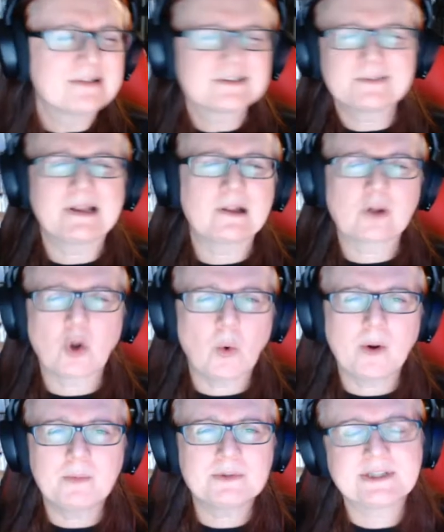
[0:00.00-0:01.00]
Some little
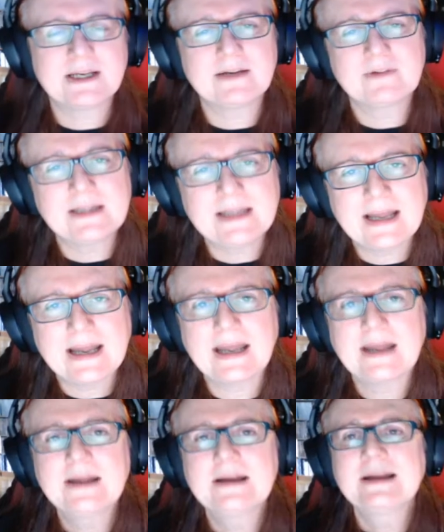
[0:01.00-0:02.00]
quotes here and there.